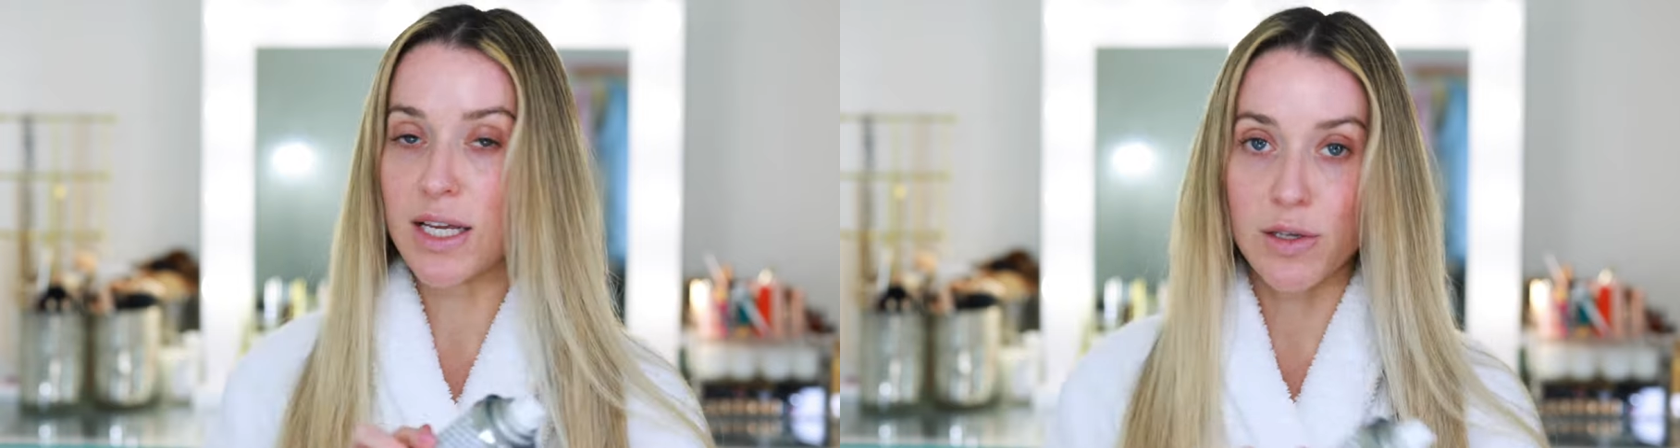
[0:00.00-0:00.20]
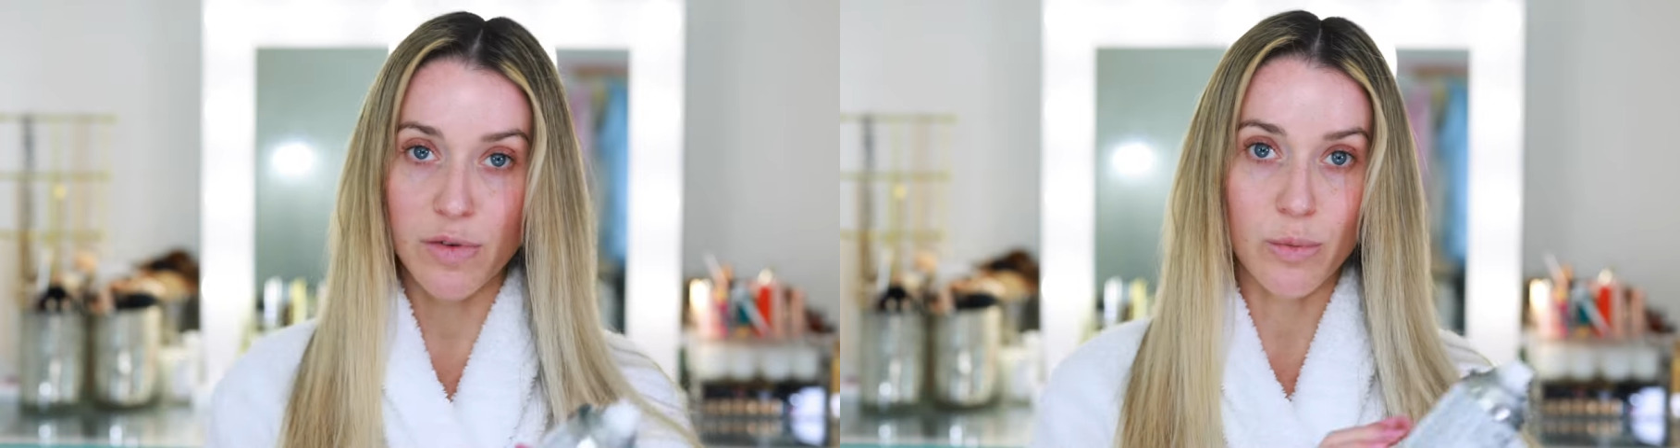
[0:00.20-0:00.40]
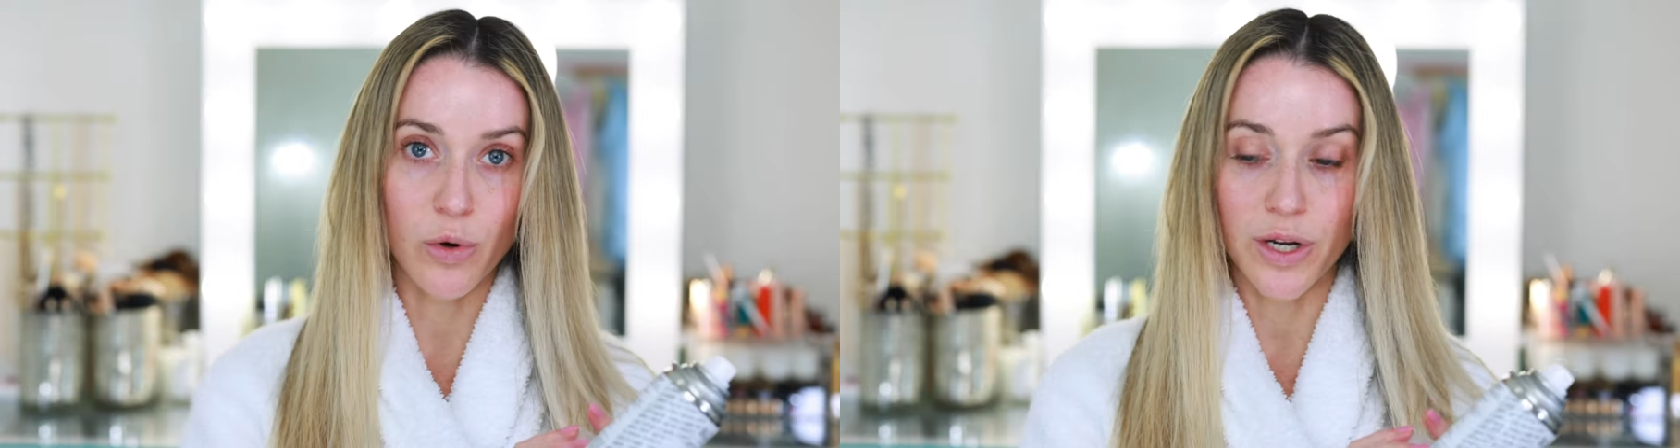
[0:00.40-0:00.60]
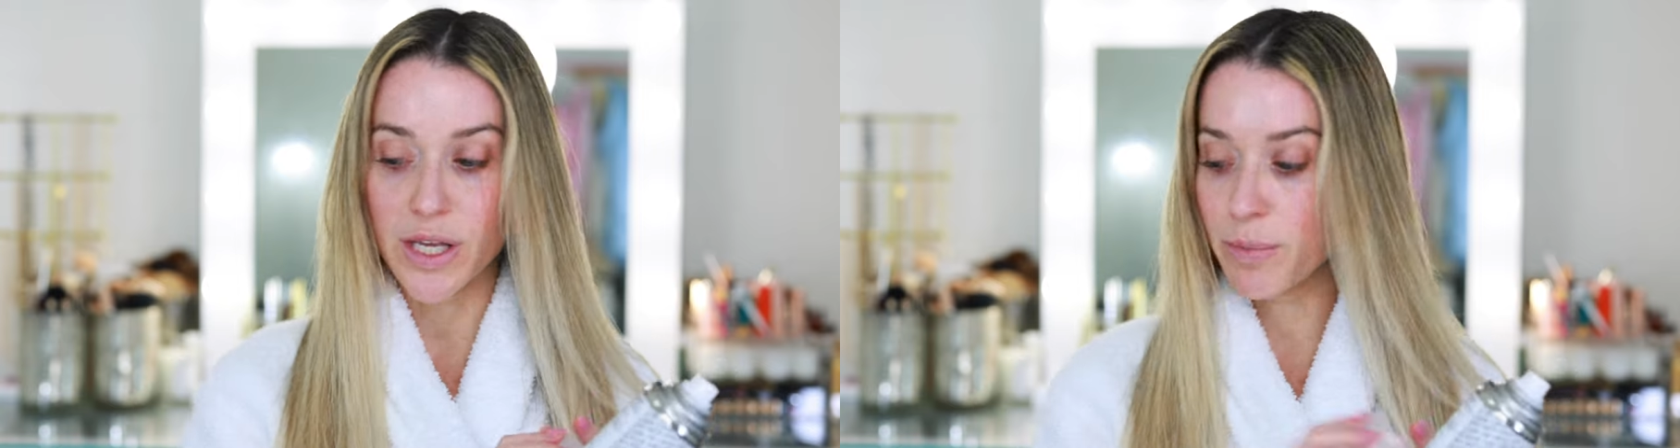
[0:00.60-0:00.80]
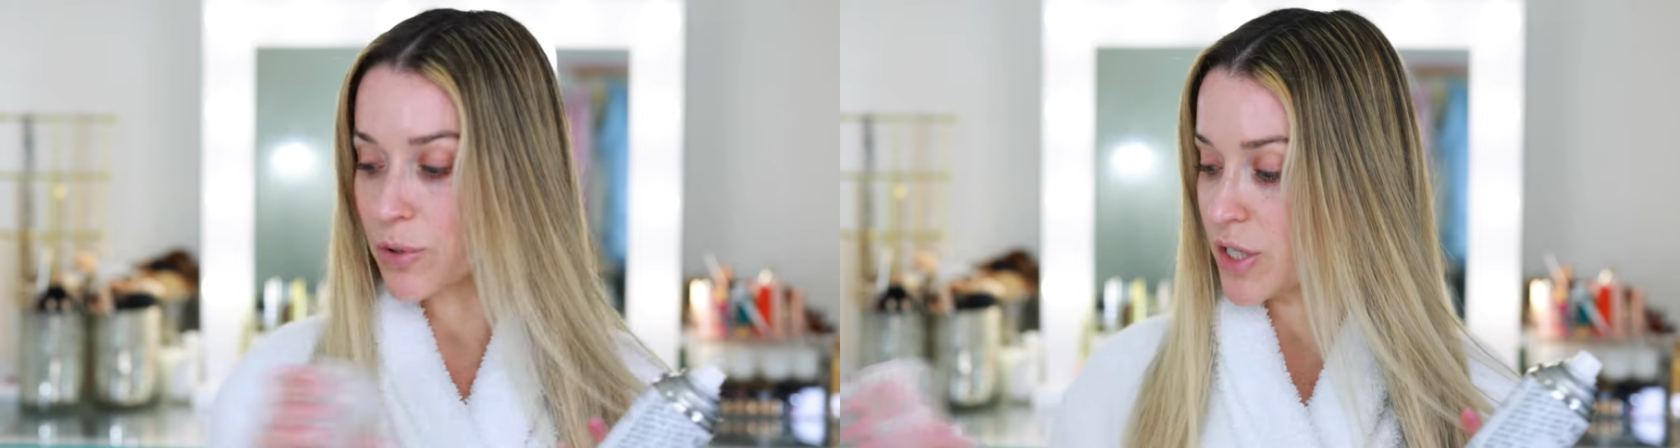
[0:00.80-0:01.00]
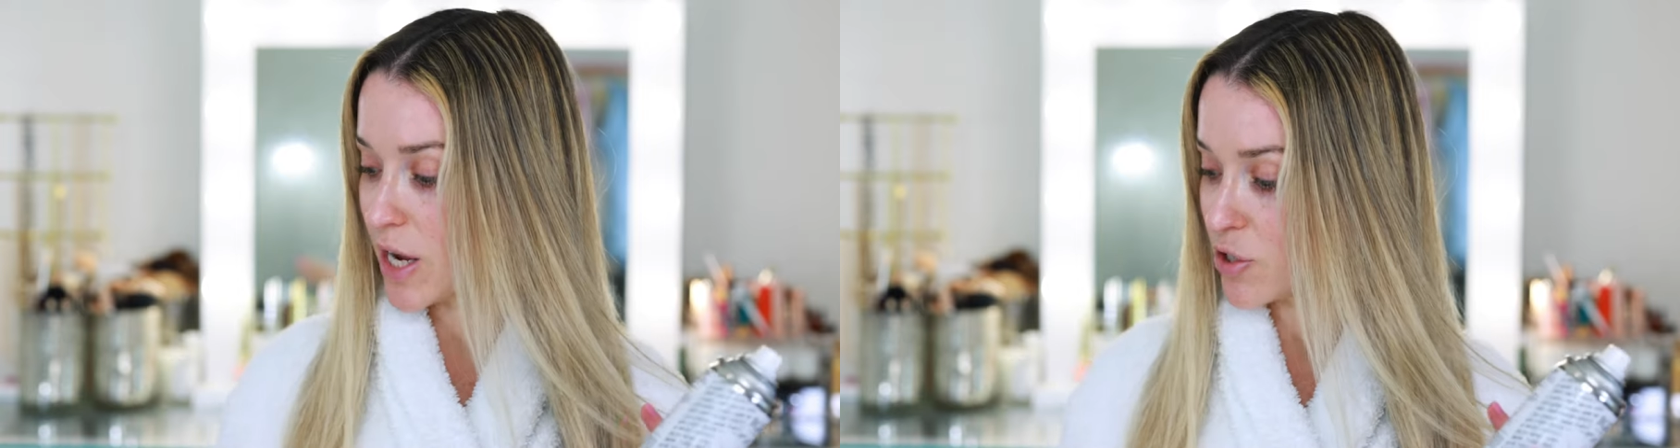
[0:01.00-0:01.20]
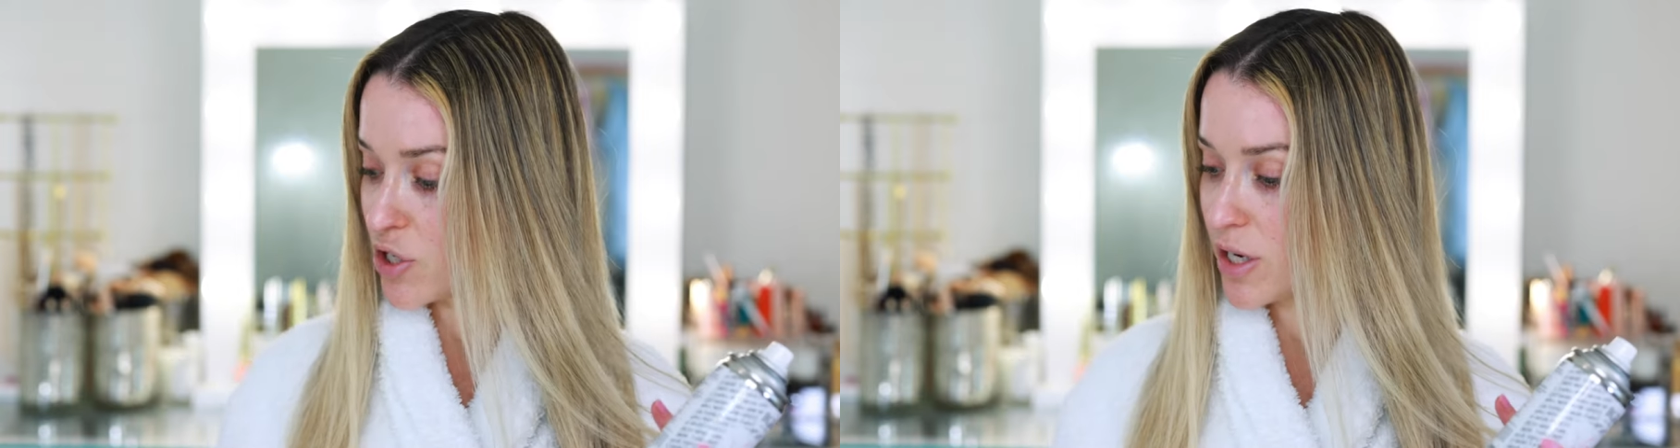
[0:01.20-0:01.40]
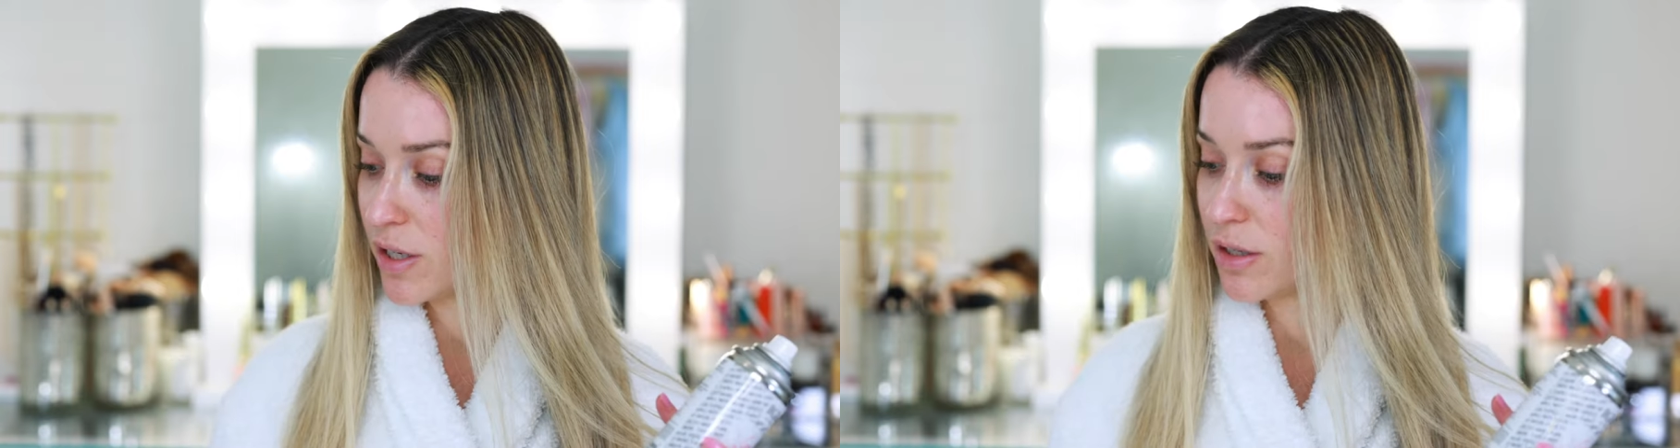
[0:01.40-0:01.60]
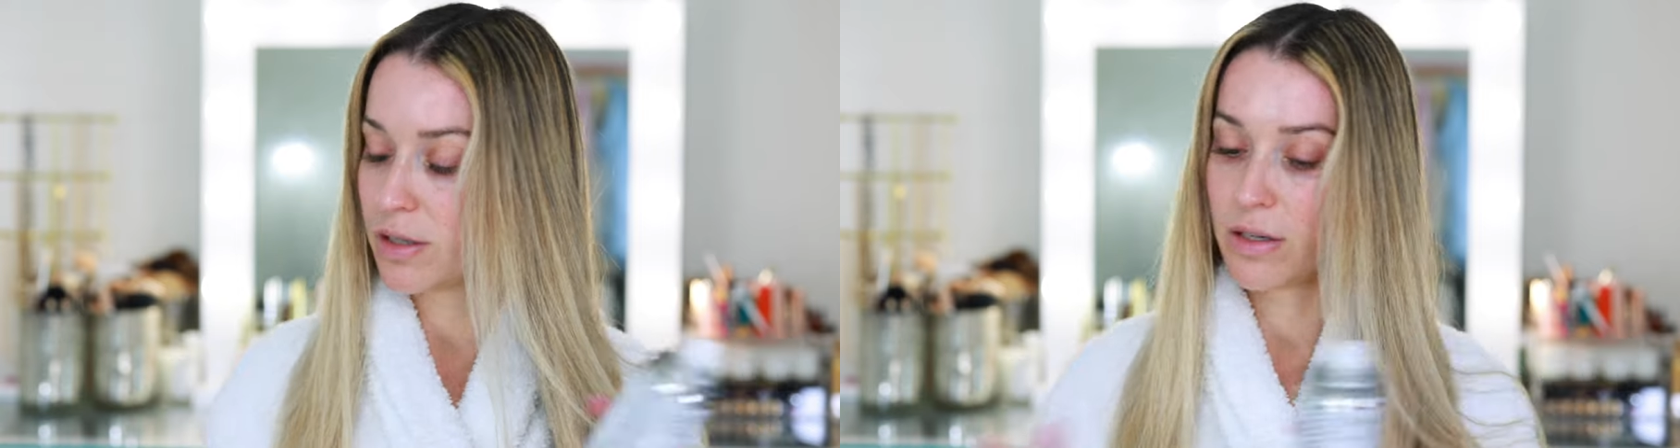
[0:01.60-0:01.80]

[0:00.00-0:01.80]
even more heat protection.